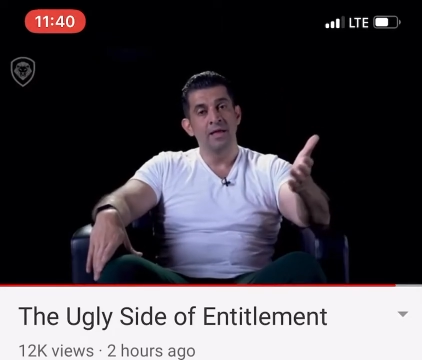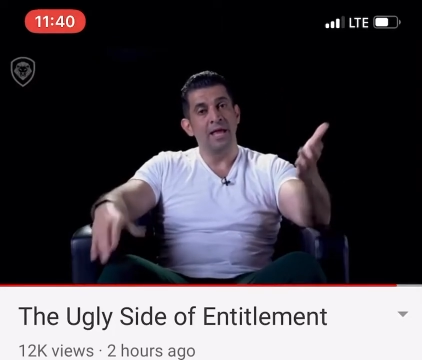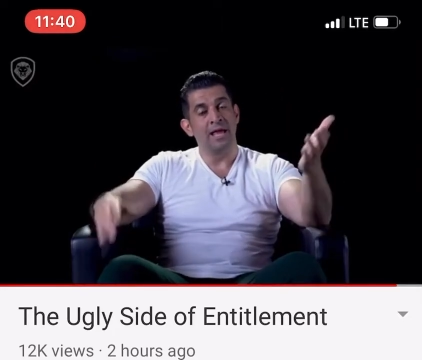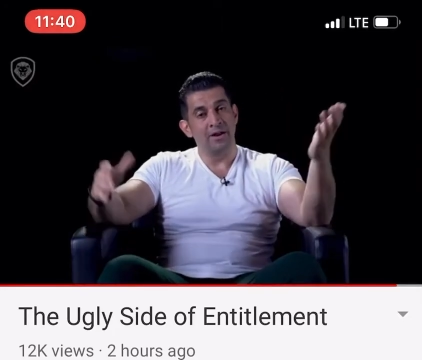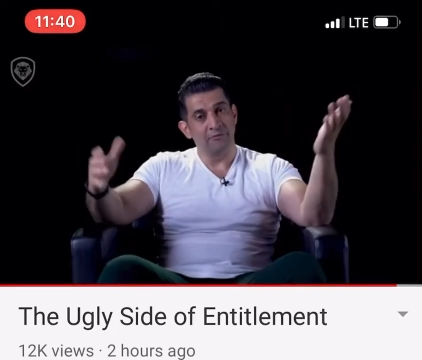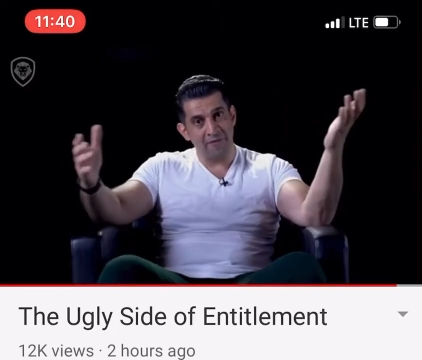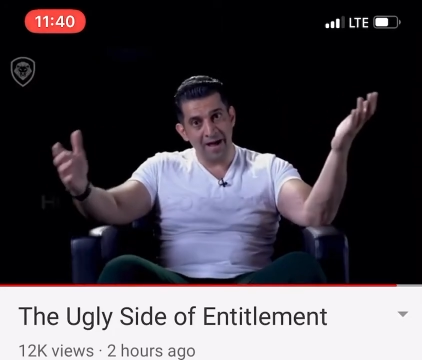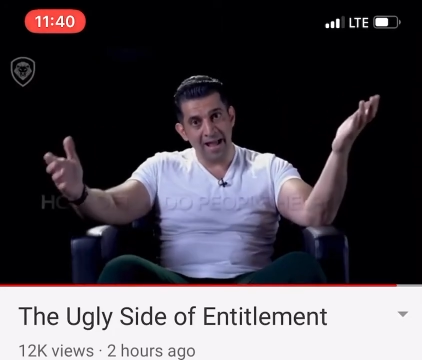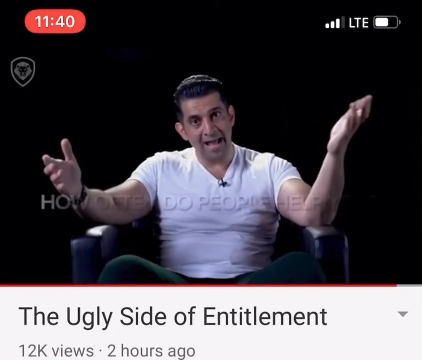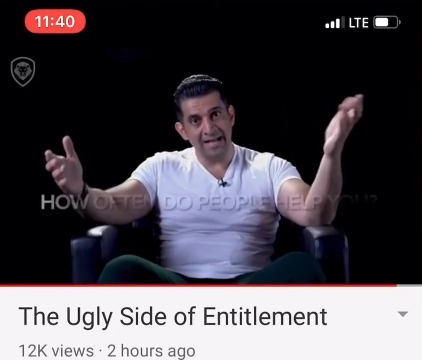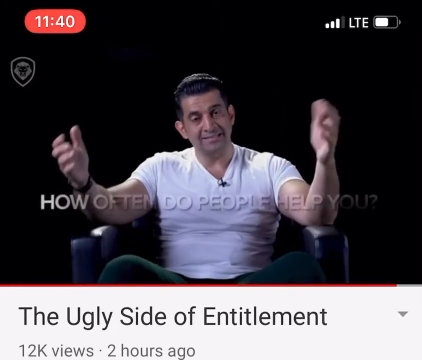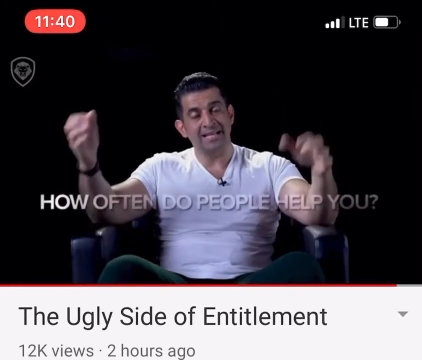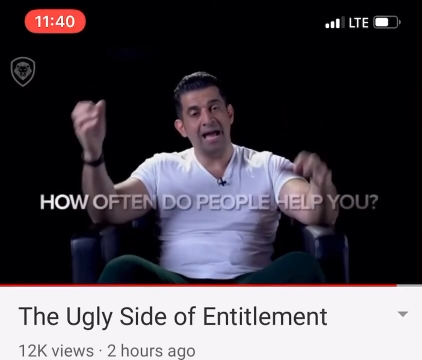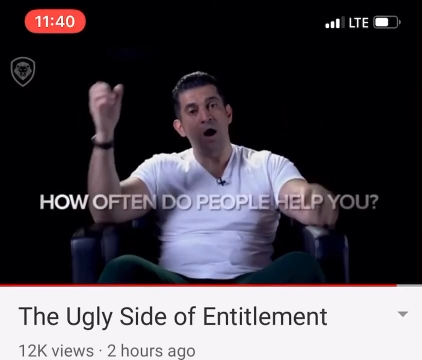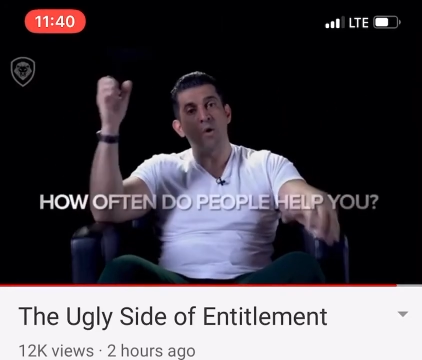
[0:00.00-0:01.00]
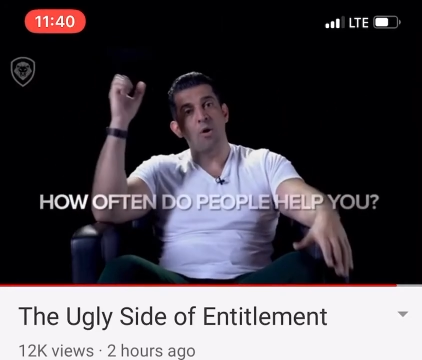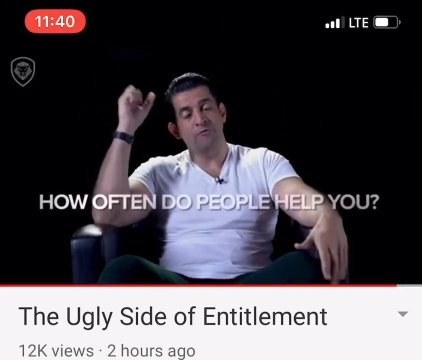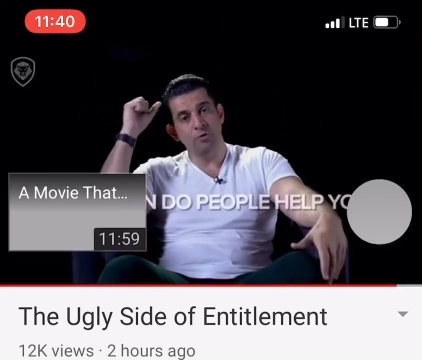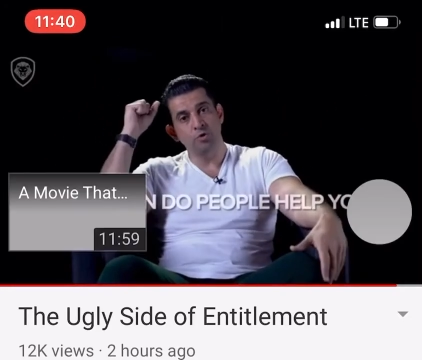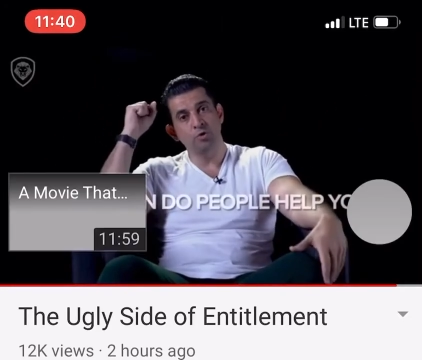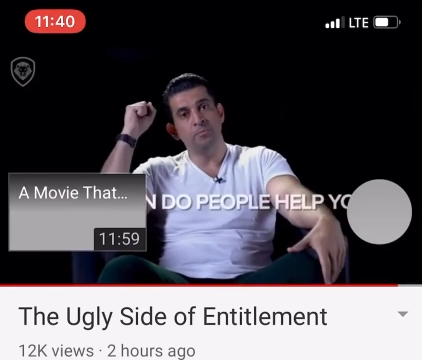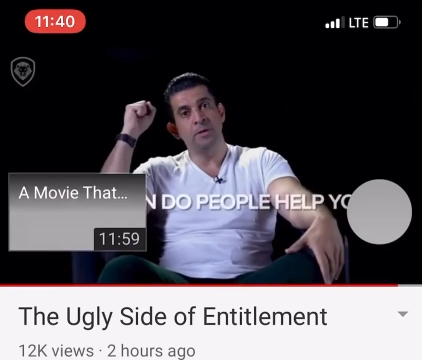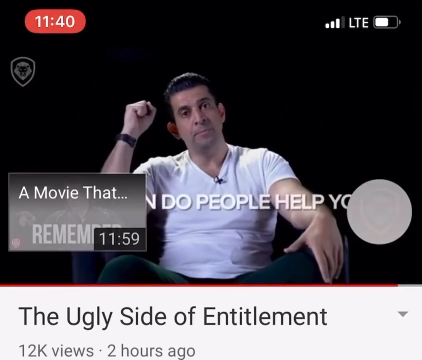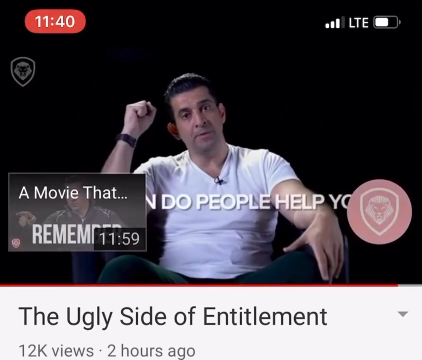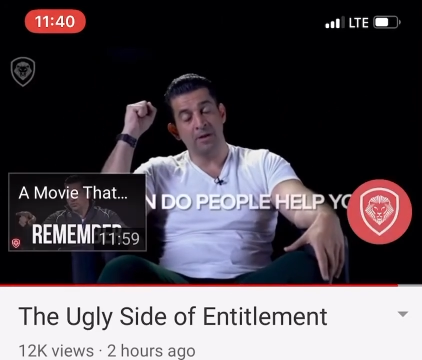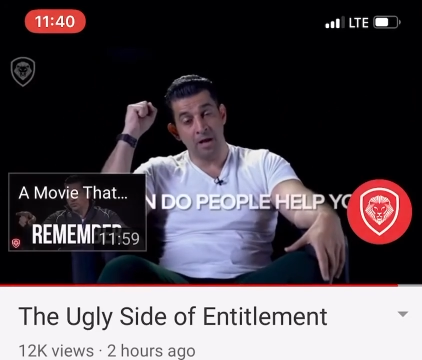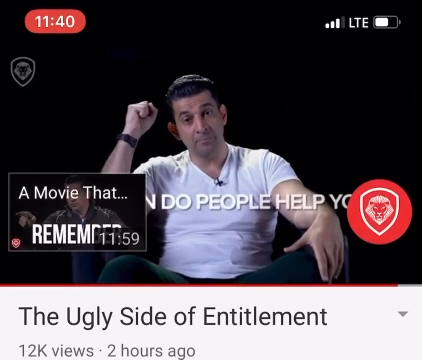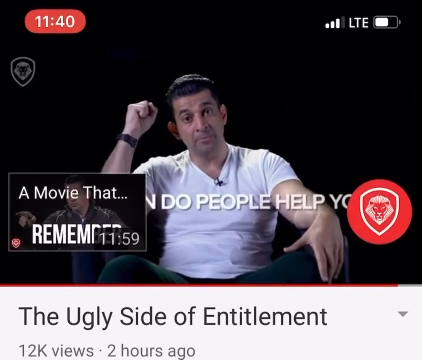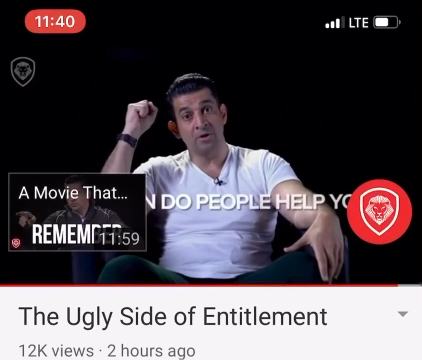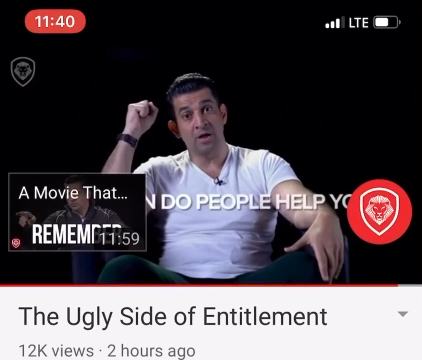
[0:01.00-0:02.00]
And if I ask, how often do people
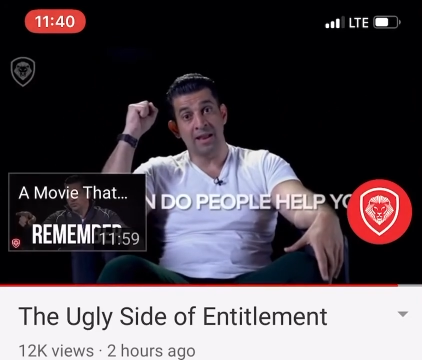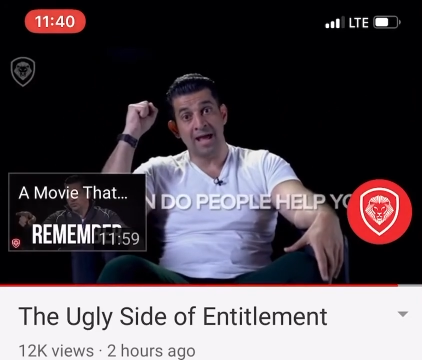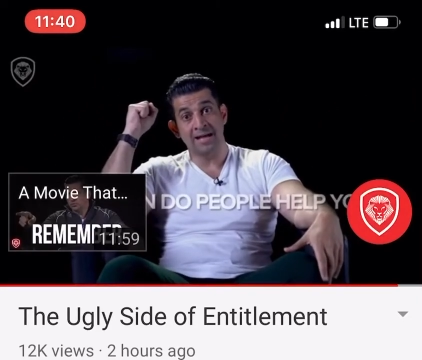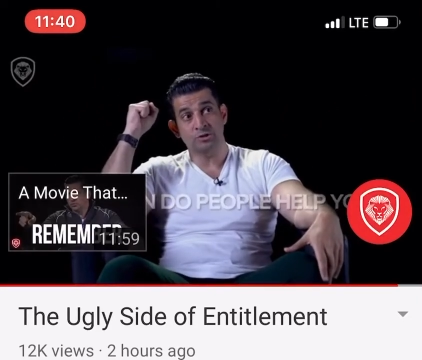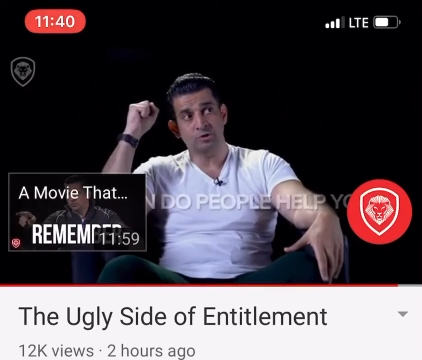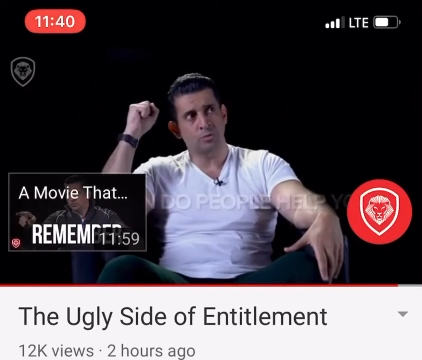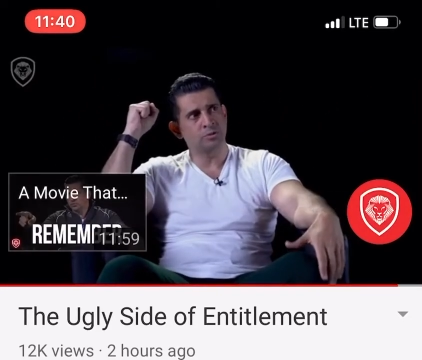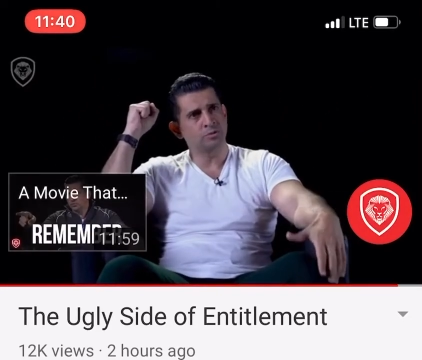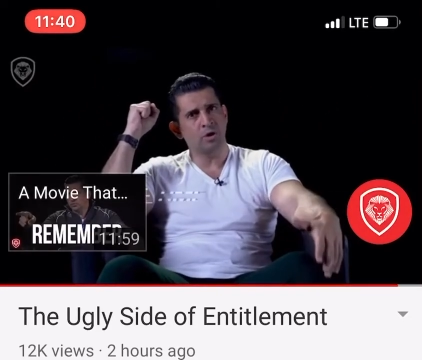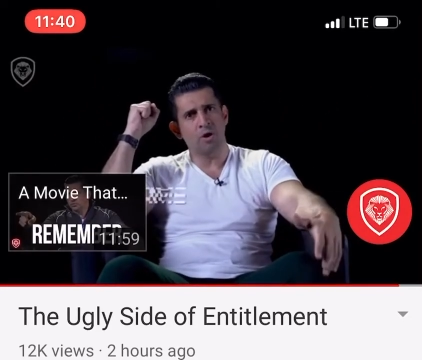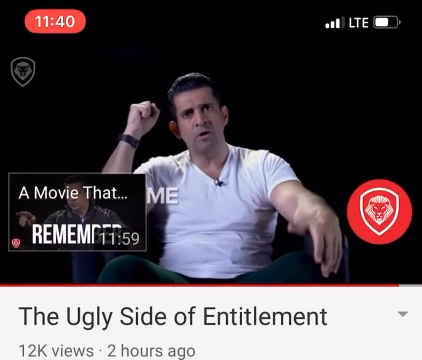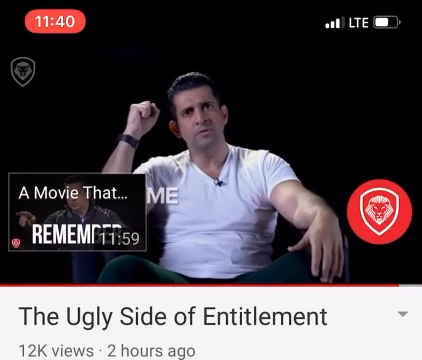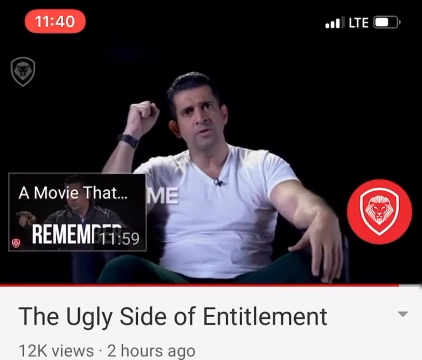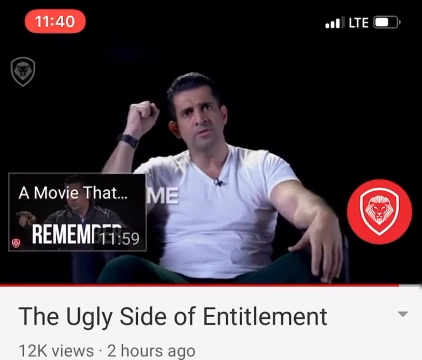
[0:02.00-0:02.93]
help you, and the answer was all the